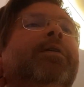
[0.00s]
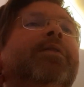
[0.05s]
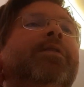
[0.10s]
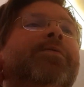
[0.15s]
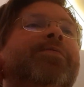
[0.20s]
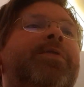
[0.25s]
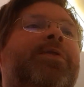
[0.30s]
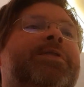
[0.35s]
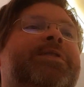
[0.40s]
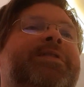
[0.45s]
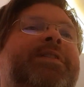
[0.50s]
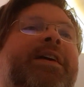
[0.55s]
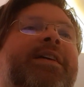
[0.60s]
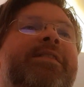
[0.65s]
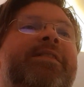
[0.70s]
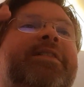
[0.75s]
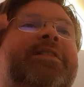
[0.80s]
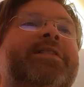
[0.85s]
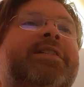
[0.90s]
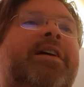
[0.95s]
The first thing
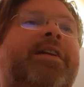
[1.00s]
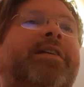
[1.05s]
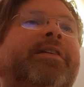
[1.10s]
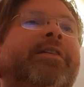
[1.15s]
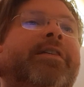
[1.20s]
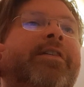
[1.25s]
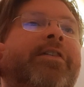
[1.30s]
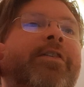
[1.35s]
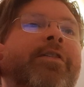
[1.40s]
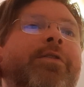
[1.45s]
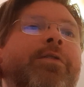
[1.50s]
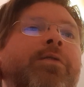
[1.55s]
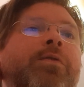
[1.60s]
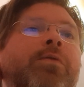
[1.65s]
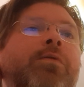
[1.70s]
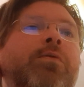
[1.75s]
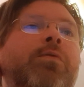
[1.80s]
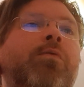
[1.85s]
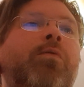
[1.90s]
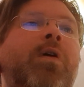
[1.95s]
they decided to
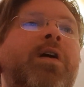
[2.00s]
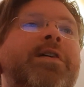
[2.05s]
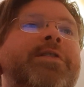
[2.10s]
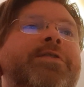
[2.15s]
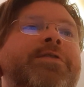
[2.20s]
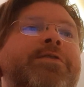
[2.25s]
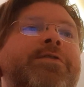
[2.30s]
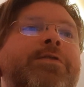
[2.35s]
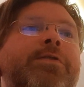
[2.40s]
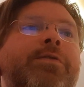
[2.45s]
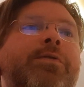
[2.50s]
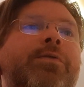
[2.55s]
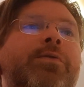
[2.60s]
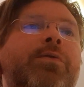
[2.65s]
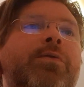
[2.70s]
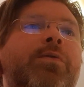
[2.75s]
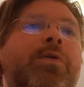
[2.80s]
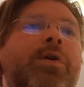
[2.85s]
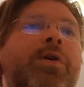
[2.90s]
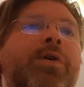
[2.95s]
do was
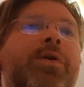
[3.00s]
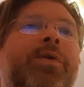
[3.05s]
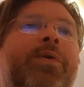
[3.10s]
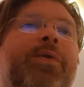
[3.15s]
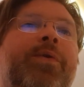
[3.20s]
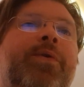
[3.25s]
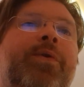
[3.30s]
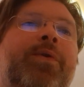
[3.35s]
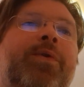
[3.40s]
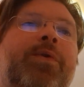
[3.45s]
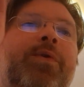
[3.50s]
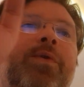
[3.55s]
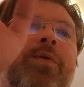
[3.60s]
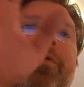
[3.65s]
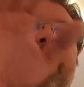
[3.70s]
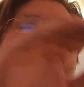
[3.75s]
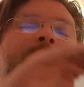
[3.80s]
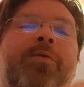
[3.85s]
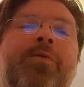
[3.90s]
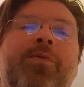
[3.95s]
to
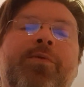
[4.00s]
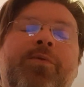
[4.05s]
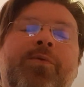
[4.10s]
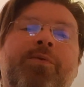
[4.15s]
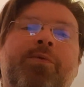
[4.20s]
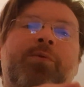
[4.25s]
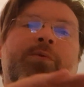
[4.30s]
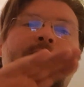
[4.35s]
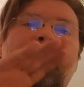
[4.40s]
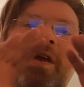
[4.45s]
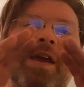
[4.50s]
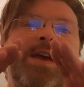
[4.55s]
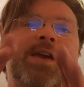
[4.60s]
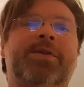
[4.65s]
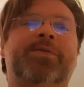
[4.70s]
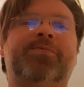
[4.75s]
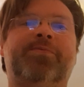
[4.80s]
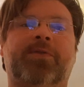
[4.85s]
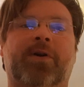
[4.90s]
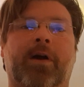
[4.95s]

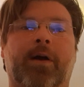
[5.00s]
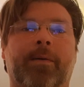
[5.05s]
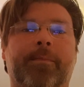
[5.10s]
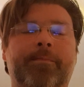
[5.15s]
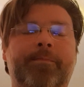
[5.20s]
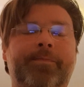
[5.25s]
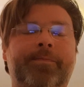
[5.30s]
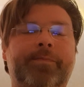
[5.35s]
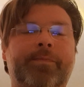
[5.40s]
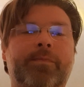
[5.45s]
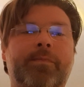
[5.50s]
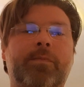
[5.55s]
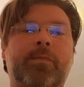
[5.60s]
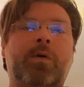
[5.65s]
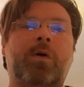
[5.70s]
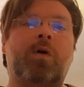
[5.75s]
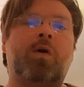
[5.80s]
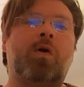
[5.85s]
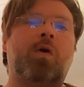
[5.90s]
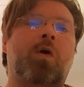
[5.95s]
reconfirm
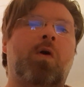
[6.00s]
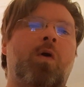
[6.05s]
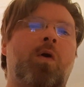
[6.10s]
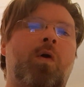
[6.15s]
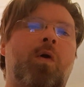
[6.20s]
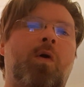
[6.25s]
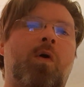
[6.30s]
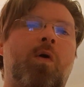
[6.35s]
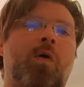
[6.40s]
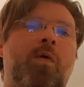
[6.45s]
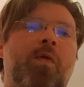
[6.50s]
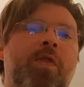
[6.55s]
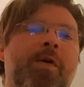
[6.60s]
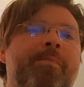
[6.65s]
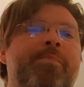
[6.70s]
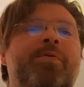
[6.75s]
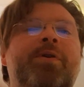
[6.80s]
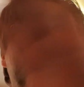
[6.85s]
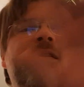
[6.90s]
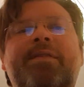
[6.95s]
the
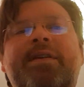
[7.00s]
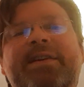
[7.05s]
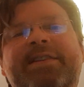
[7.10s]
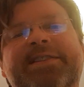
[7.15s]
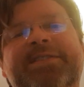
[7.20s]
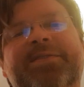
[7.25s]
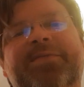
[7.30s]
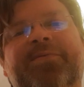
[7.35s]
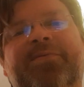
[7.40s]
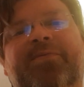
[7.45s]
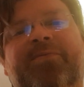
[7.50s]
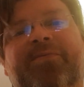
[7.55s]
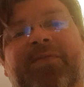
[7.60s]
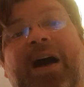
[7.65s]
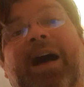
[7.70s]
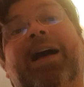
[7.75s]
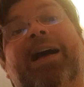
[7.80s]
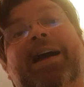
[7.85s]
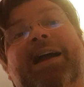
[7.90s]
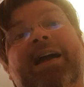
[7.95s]
previous
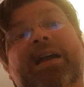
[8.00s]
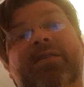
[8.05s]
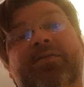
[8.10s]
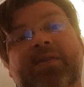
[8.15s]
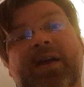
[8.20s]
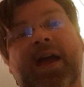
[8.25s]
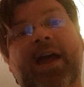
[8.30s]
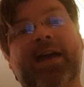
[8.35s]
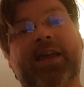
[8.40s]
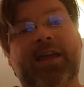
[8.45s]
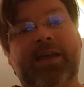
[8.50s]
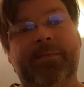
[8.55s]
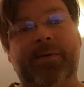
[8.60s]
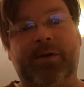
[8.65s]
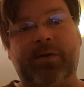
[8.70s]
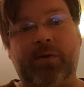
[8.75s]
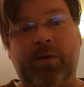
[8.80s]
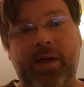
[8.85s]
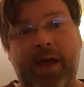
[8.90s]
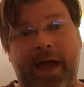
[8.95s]
5
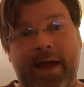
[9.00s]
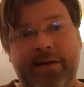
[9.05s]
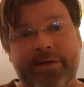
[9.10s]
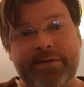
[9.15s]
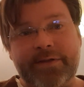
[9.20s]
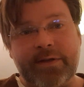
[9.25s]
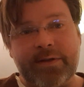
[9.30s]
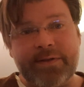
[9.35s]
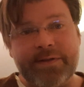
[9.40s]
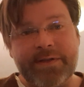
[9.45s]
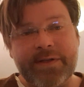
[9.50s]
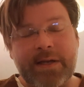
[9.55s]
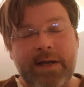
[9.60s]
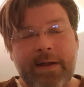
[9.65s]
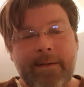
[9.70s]
ecumenical councils